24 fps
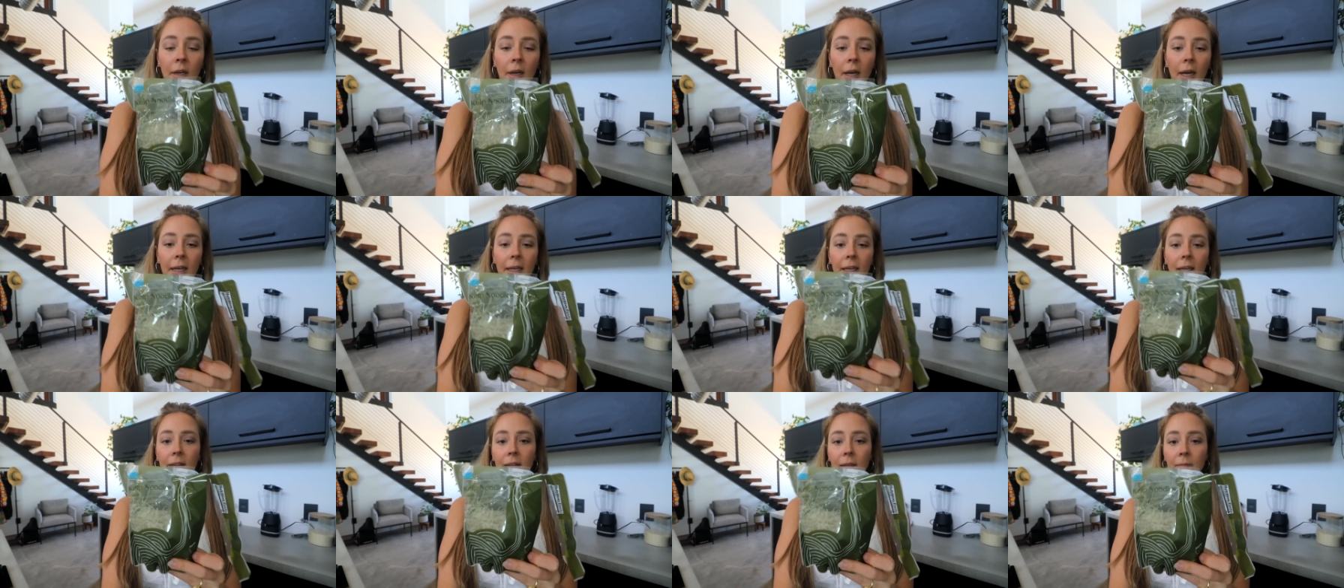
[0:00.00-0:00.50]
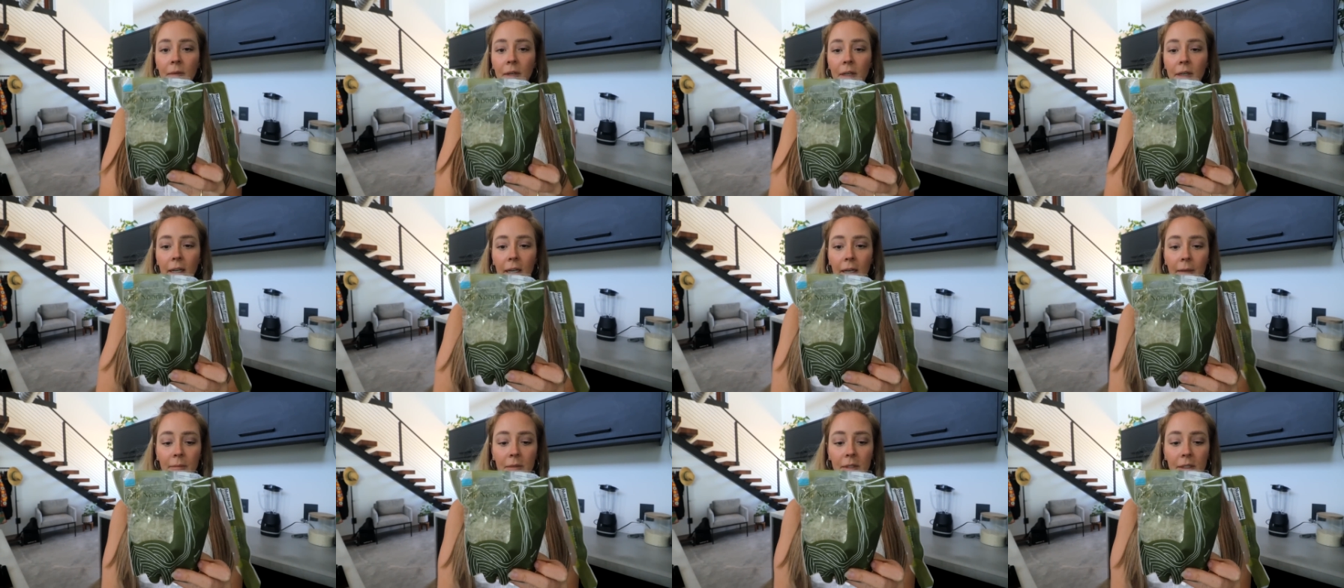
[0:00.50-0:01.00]
I get them on
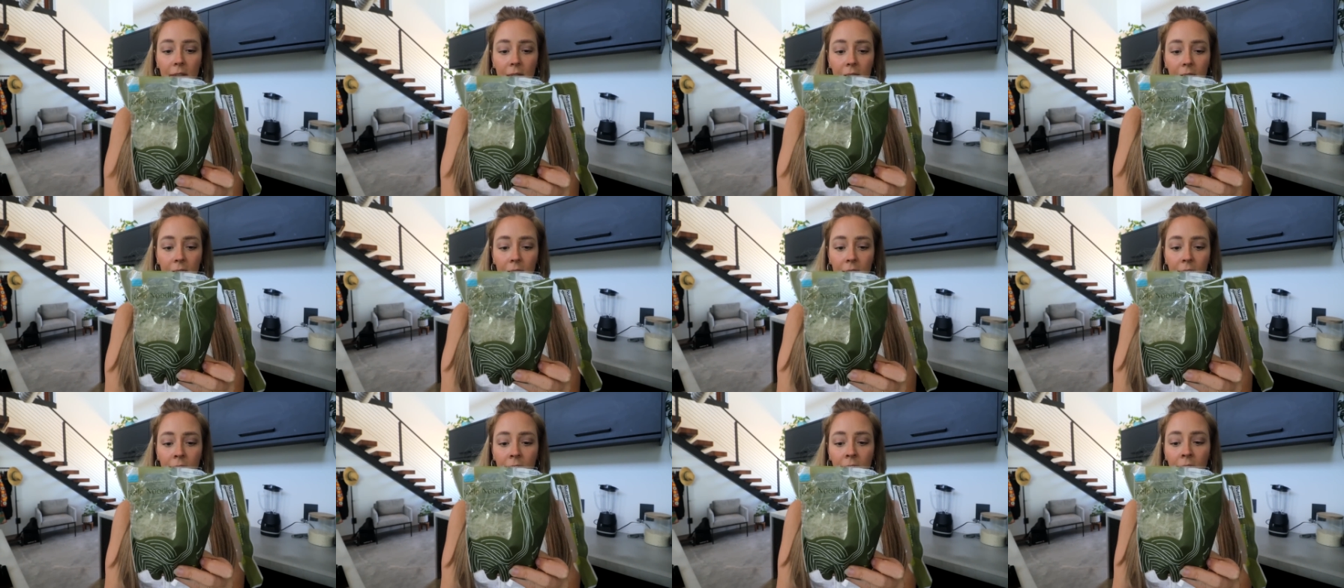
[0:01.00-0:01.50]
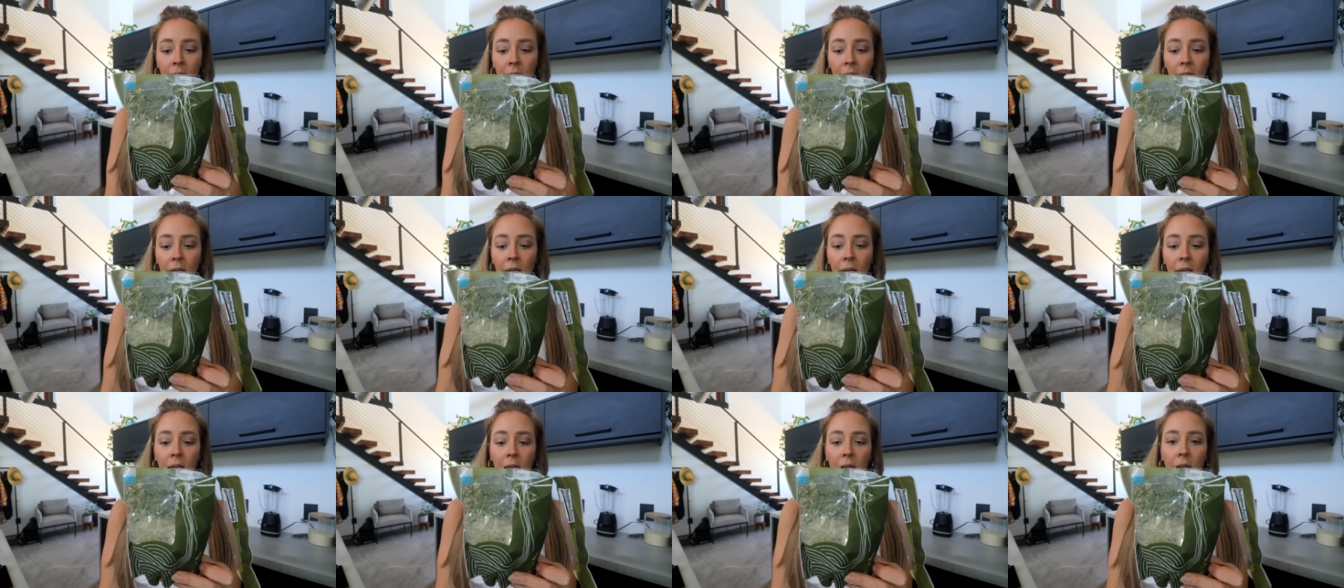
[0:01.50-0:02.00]
Amazon,
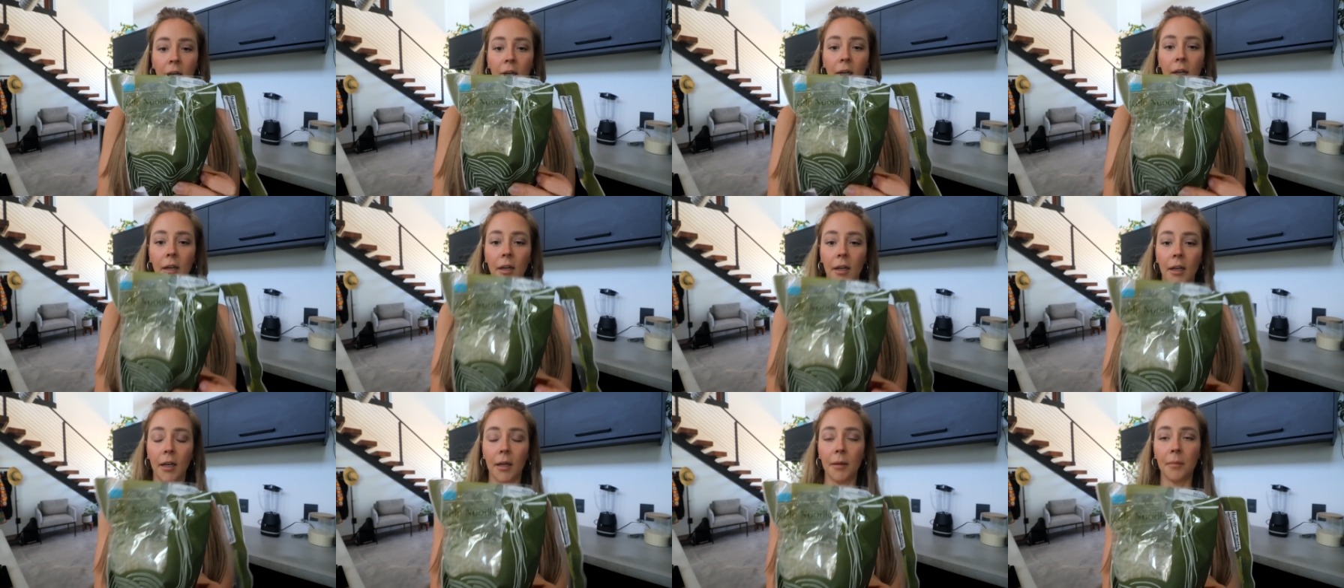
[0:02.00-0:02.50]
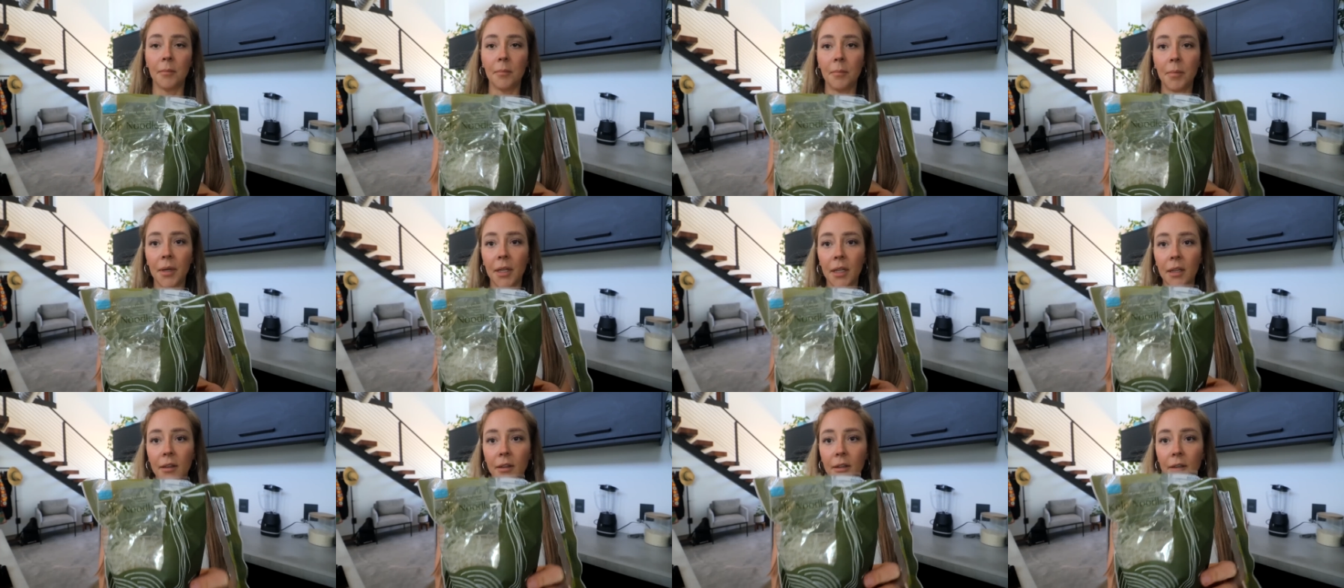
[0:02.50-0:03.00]

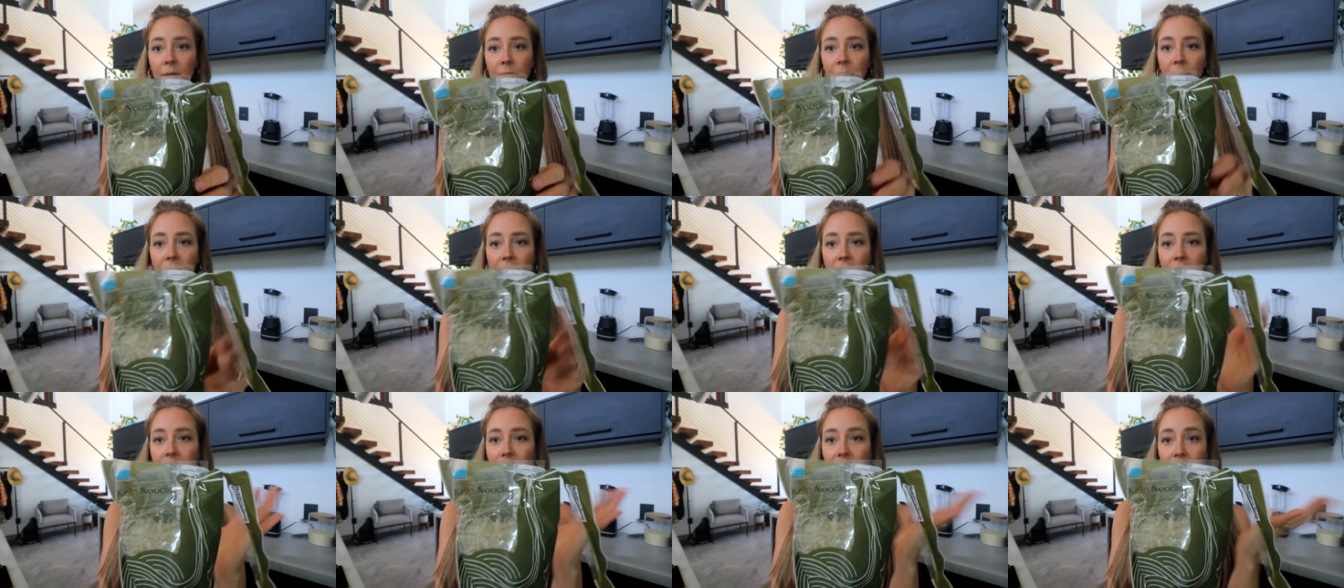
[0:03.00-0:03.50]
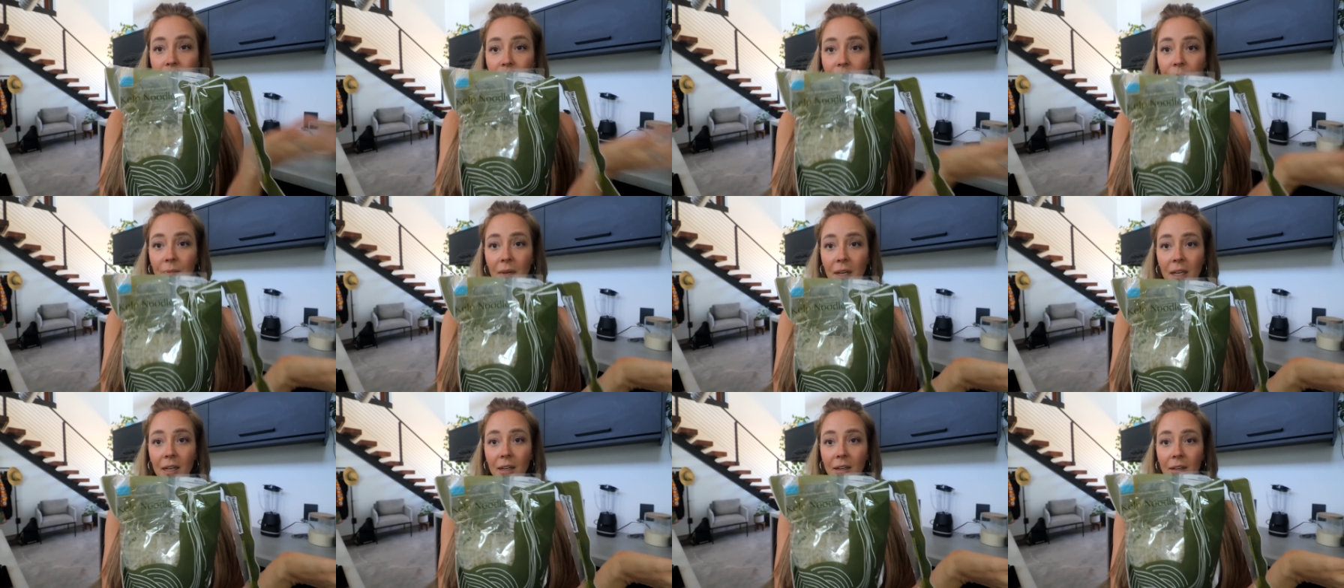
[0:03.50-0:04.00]
but they're basically just
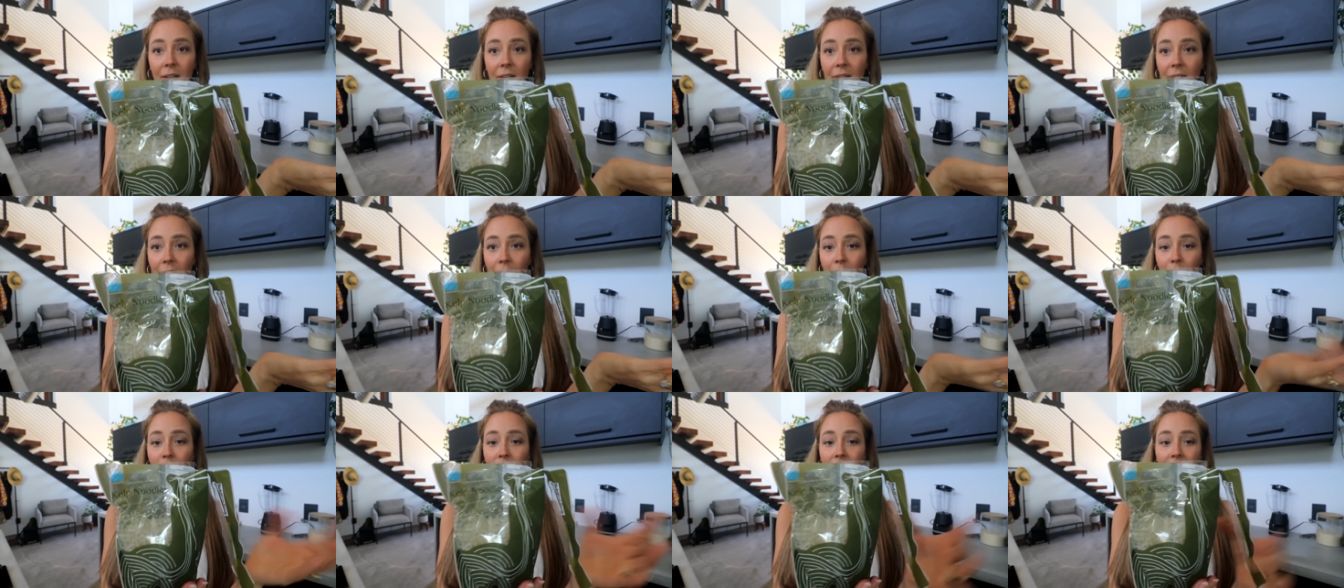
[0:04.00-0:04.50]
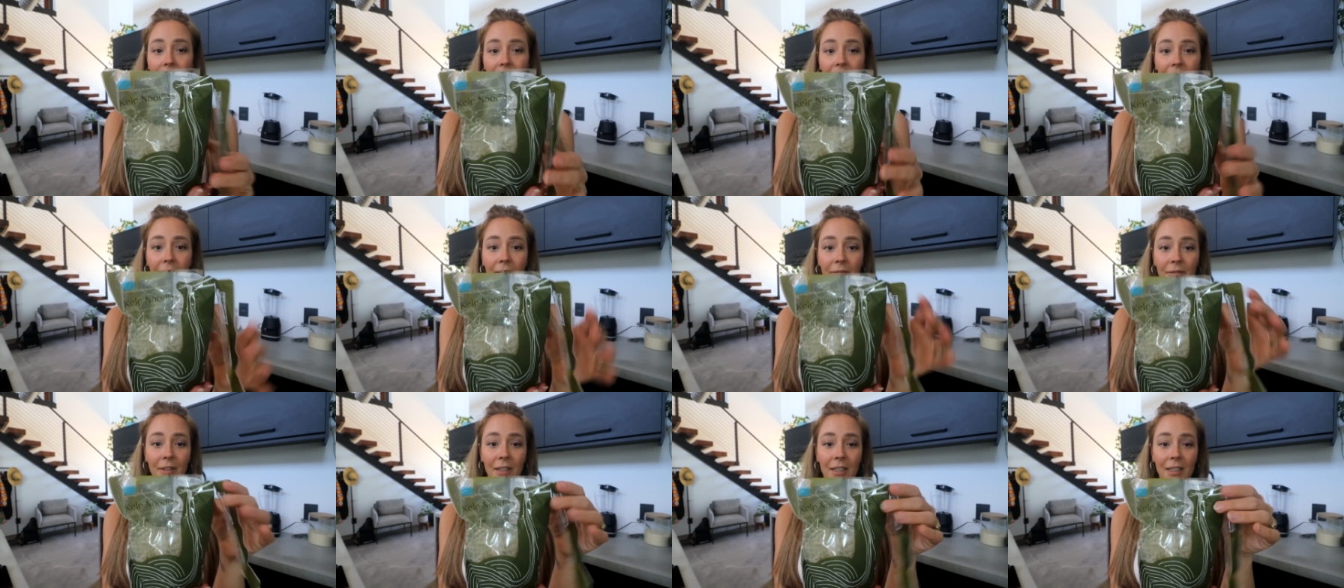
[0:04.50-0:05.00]
made out of kelp, and they
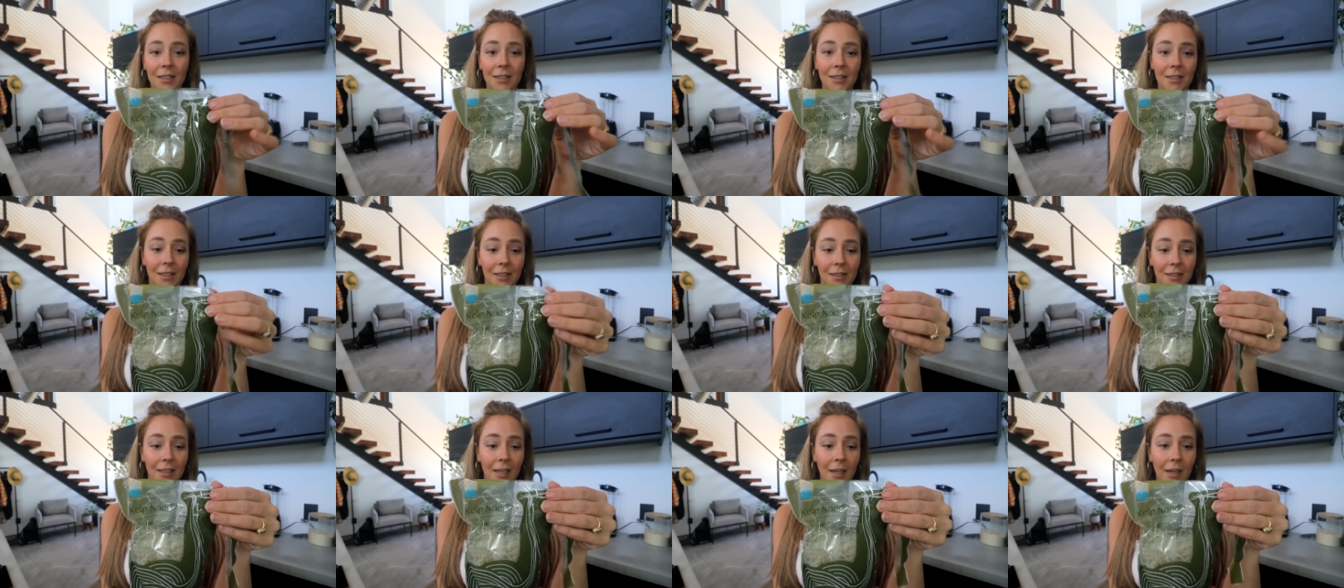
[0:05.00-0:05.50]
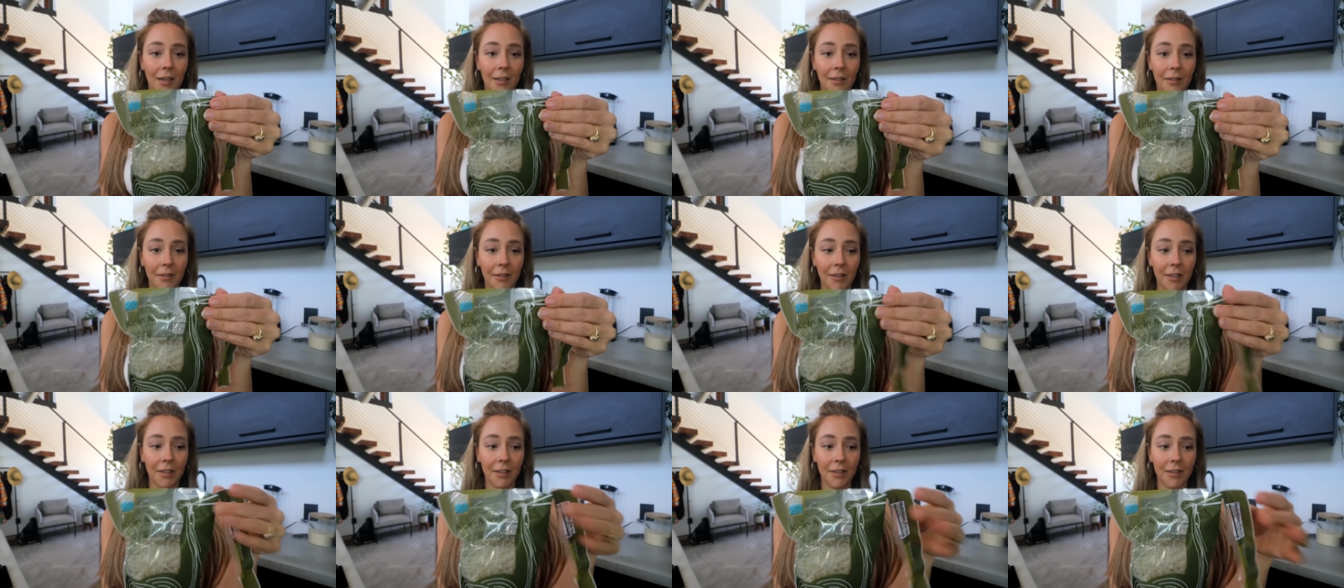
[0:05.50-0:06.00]
have like 6
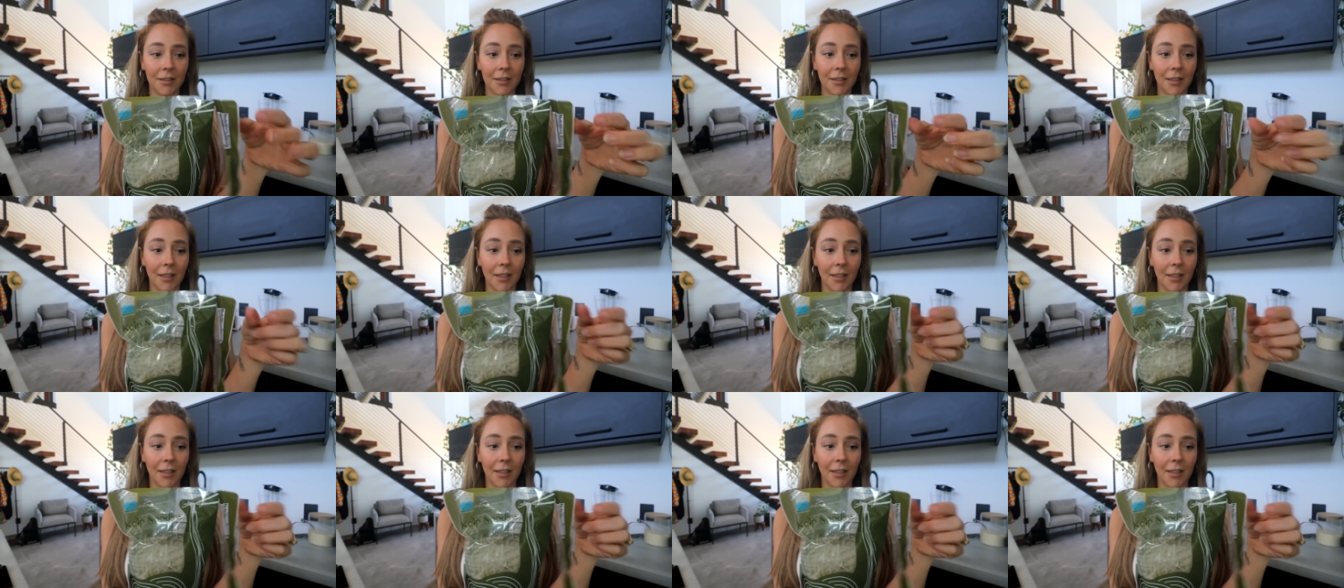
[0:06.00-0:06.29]
calories,